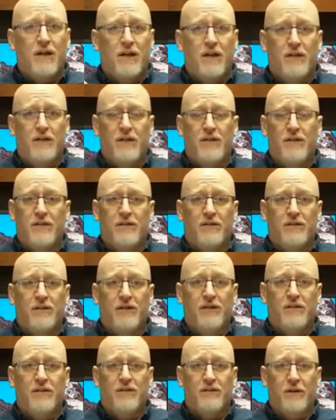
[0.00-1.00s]
God
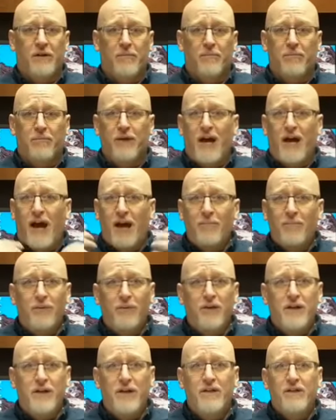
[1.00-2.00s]
breathed for all that
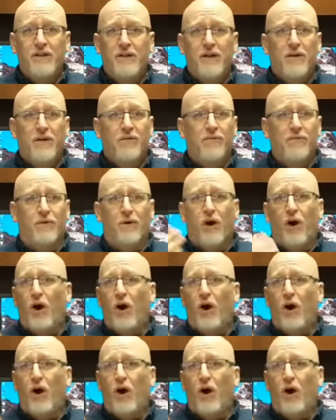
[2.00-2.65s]
we need in Scripture.